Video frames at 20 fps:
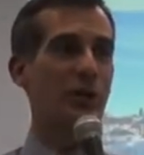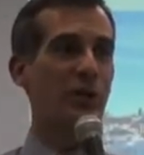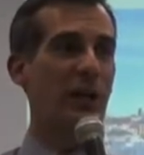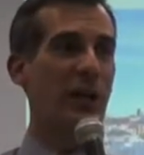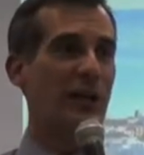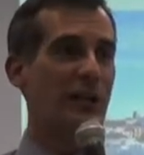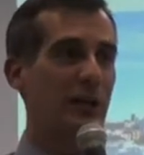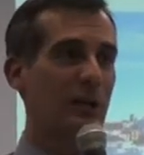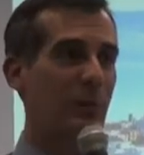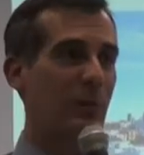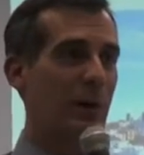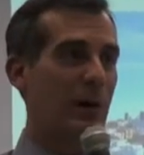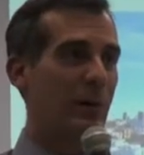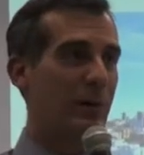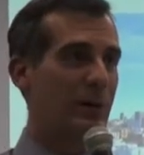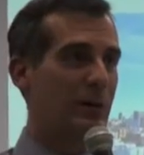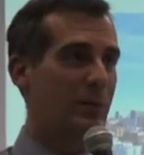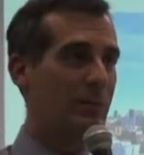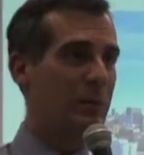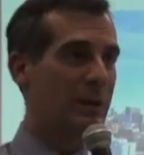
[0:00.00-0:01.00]
changing the way
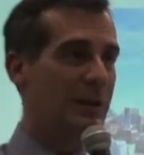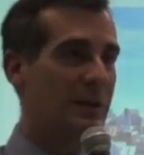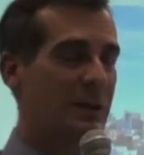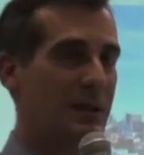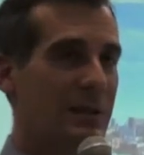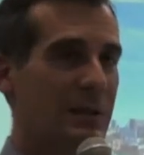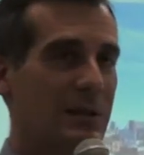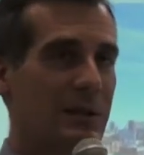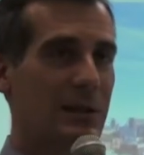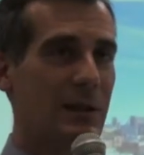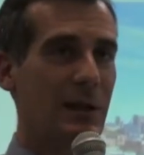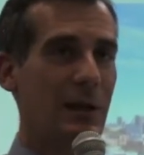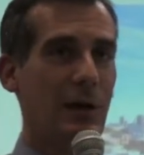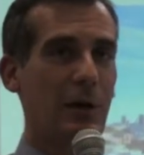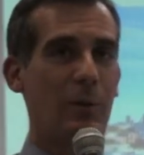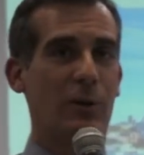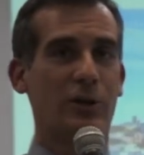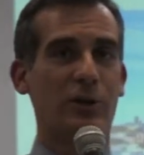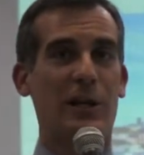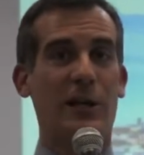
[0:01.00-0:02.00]
we do business,
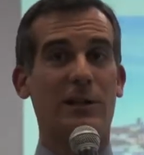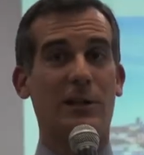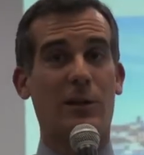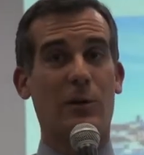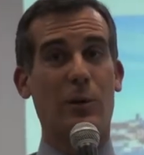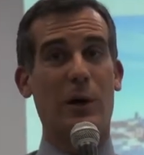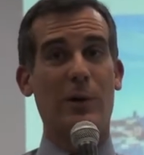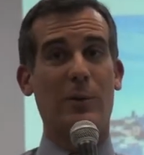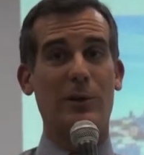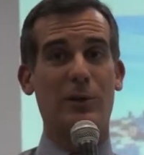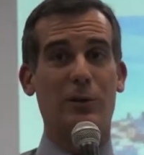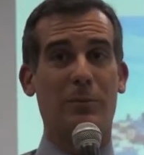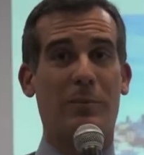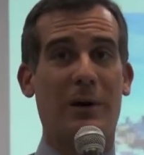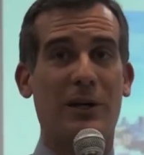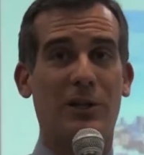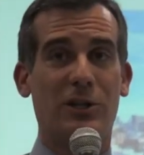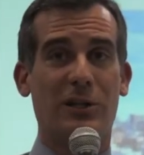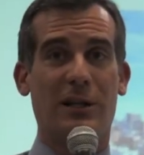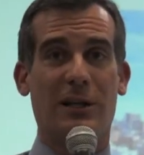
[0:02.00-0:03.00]
we're changing the way we do
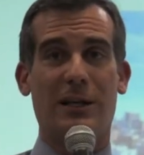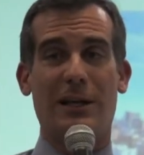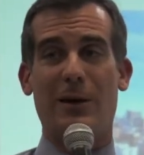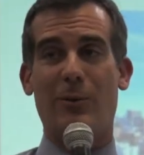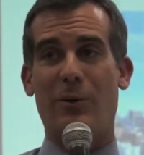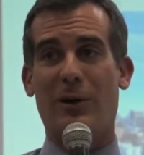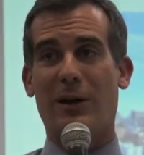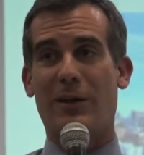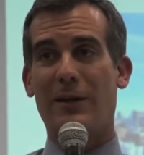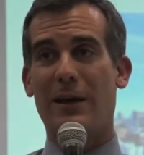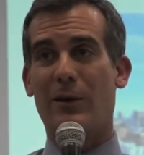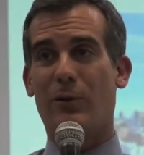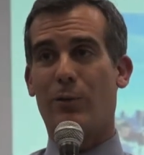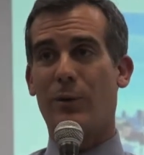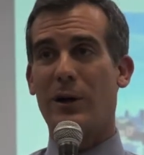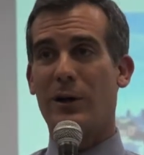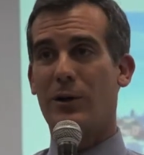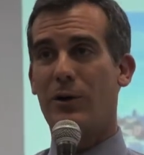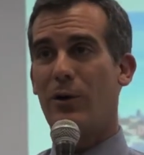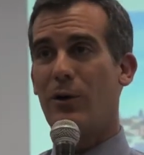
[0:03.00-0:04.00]
budgeting, and I want to thank
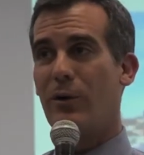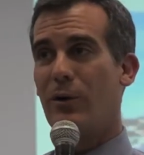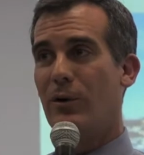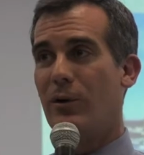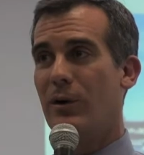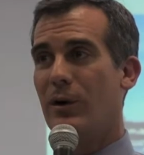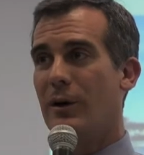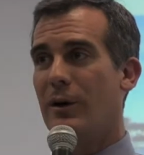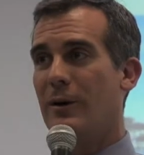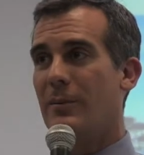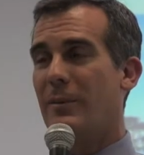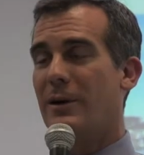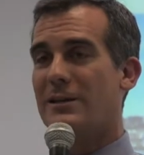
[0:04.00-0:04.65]
Rick Cole,